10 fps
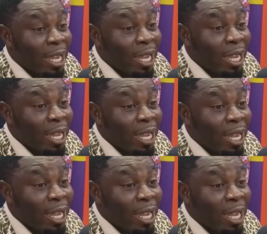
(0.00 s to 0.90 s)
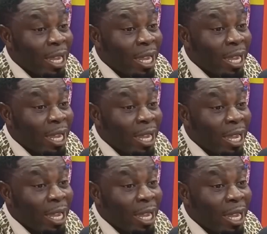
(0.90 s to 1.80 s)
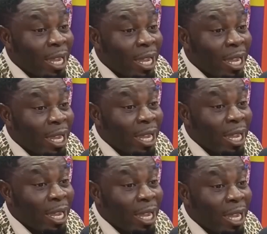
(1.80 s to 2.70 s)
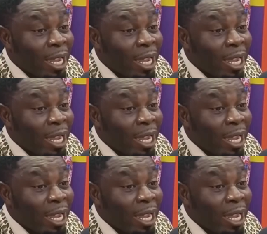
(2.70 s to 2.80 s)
(silent)